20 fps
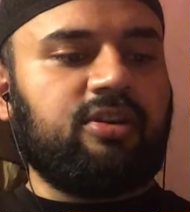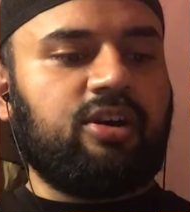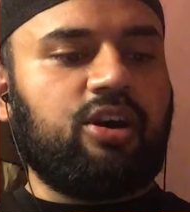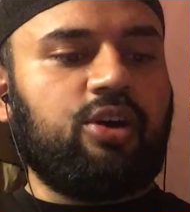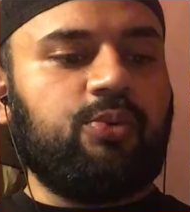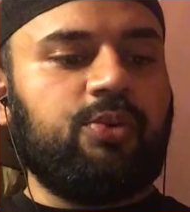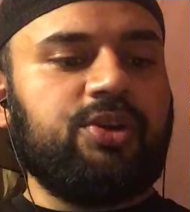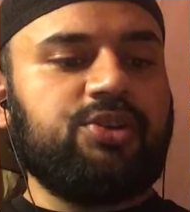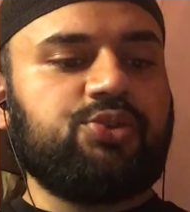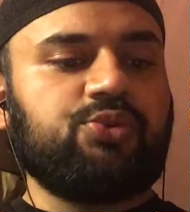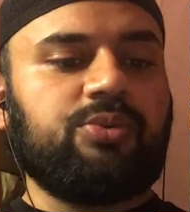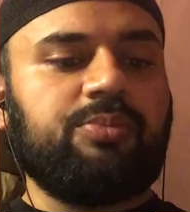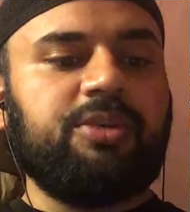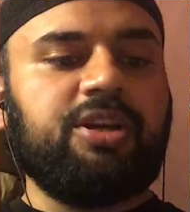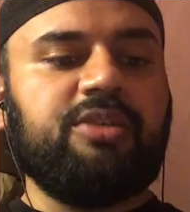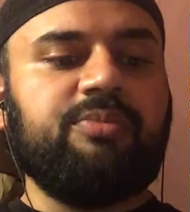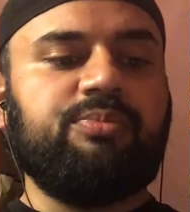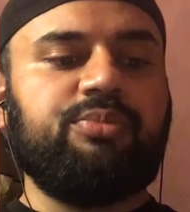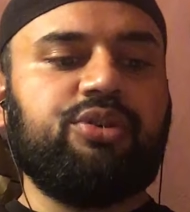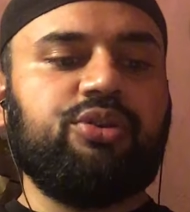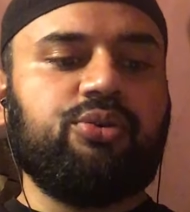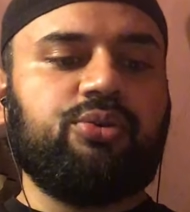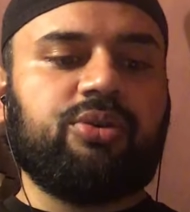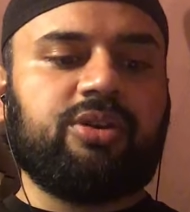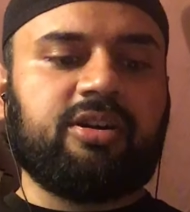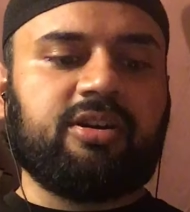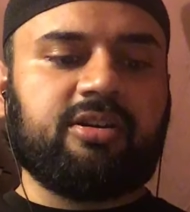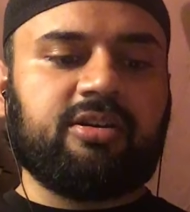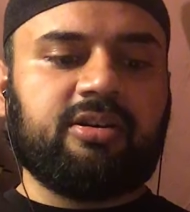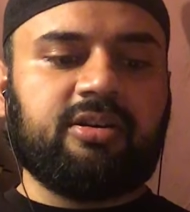Always remain
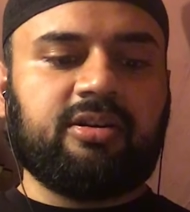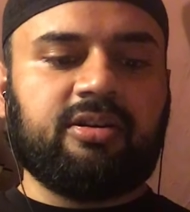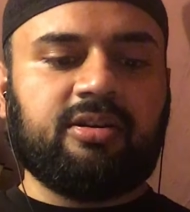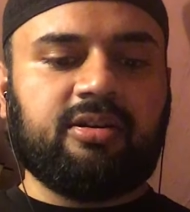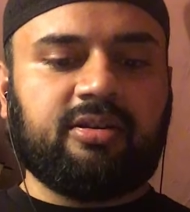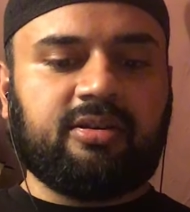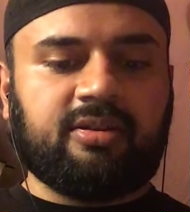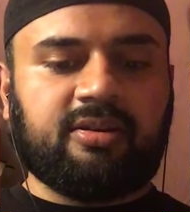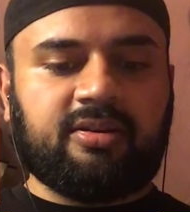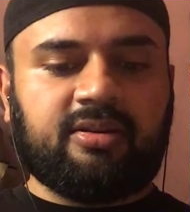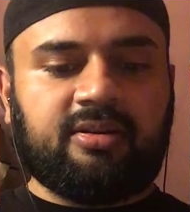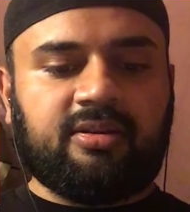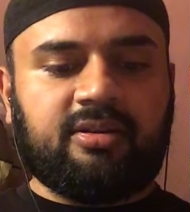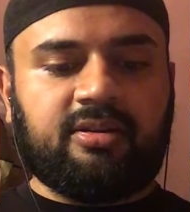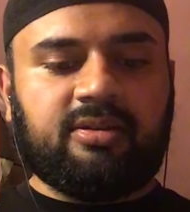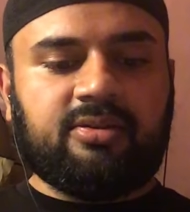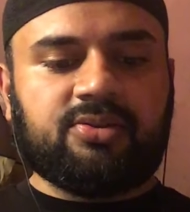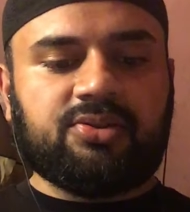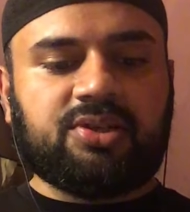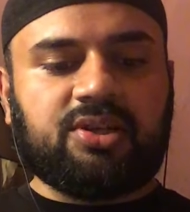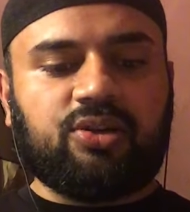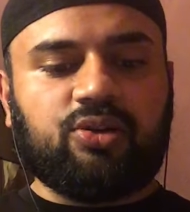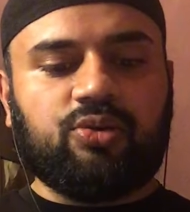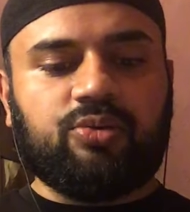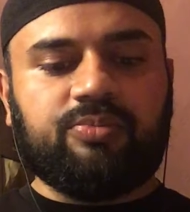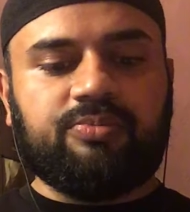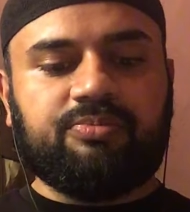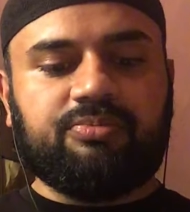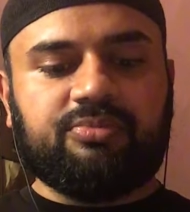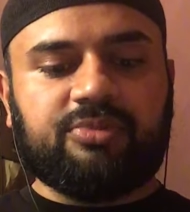pure.
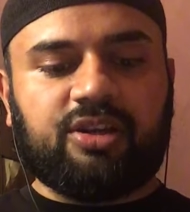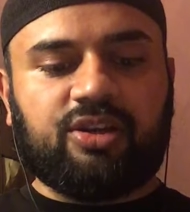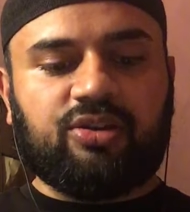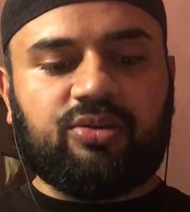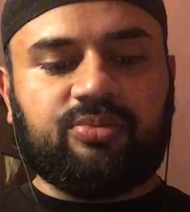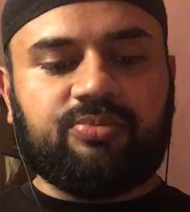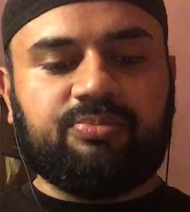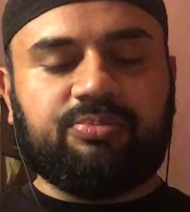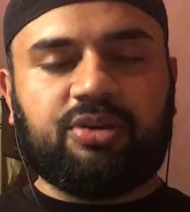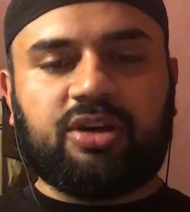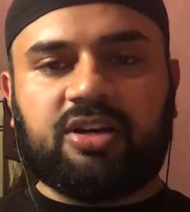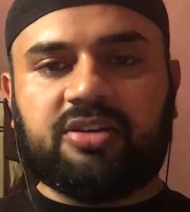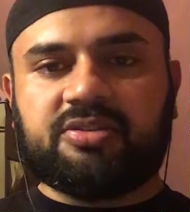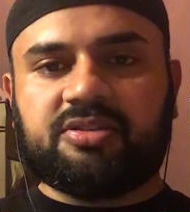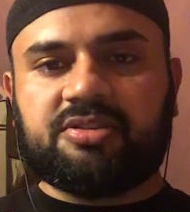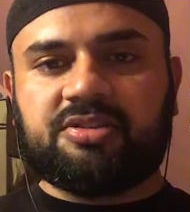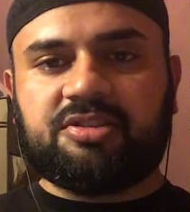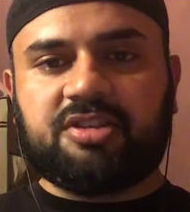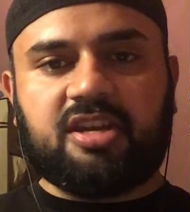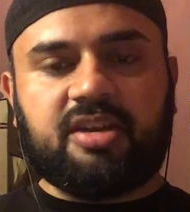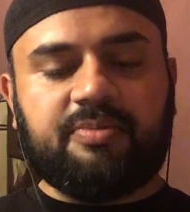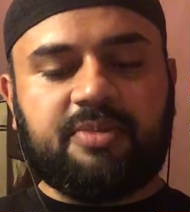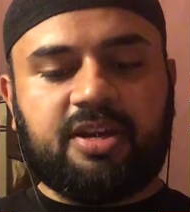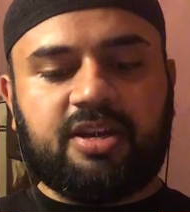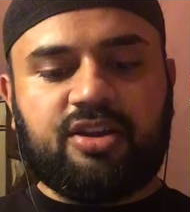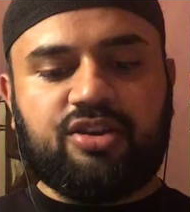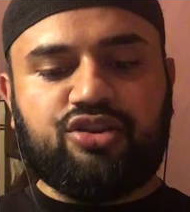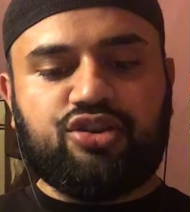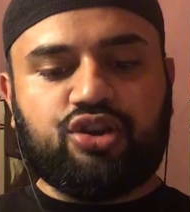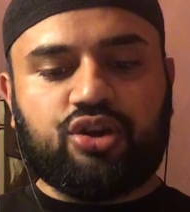So, you know, pus,
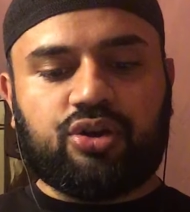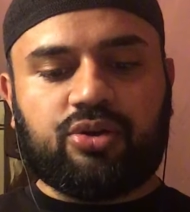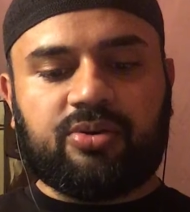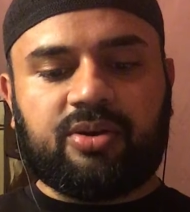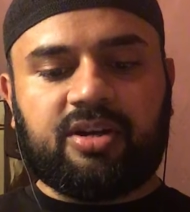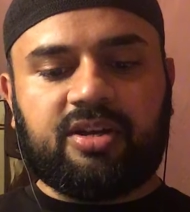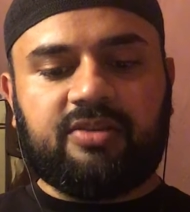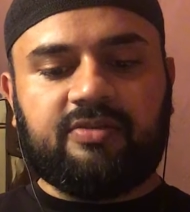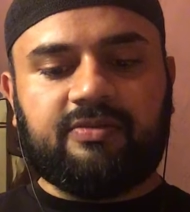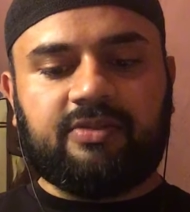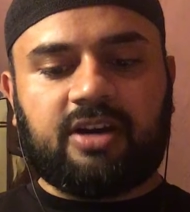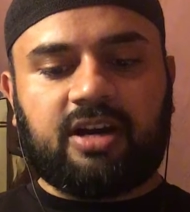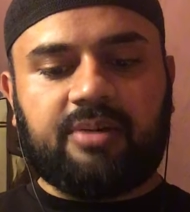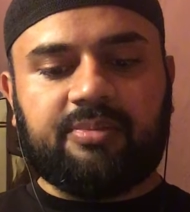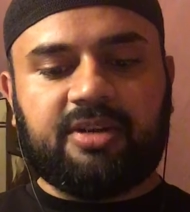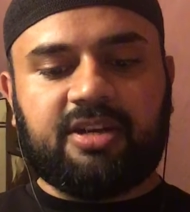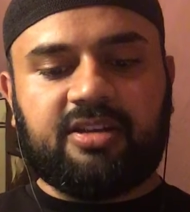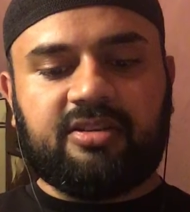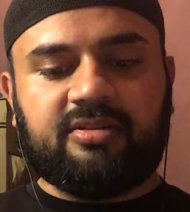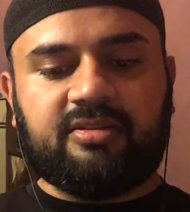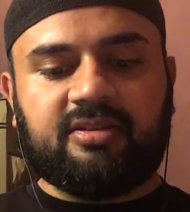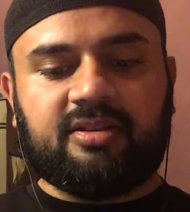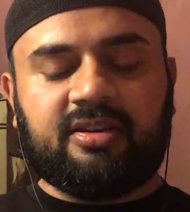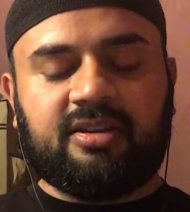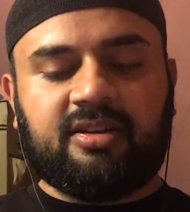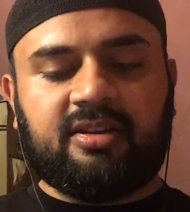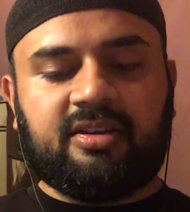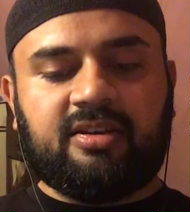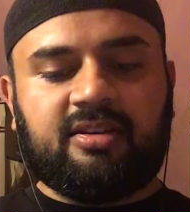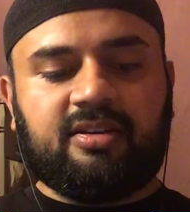semen, urine, vomit,
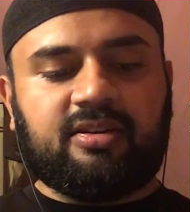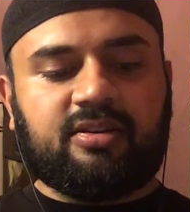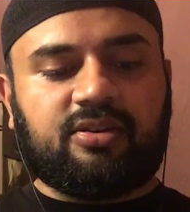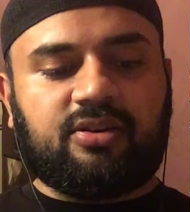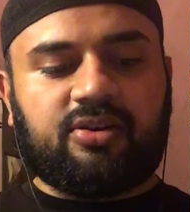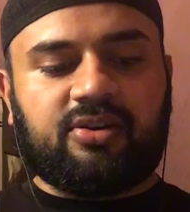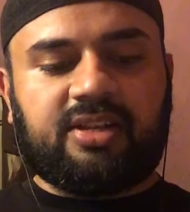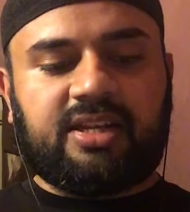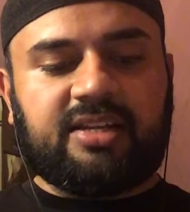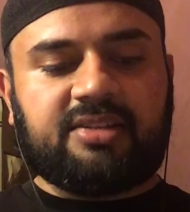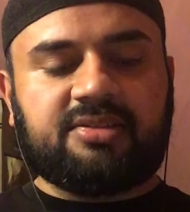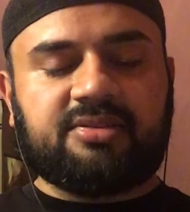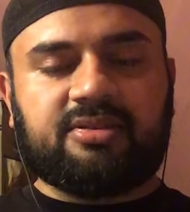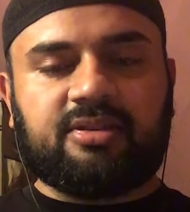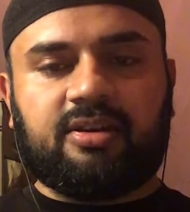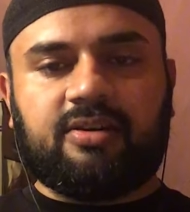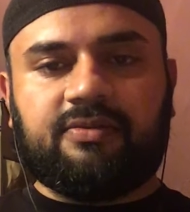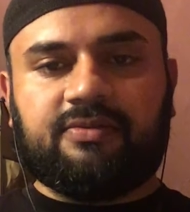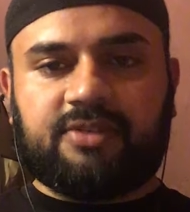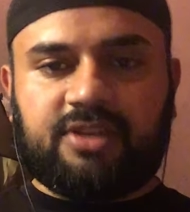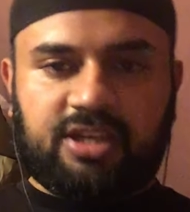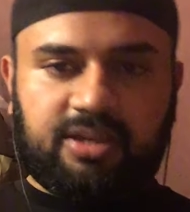all that stuff.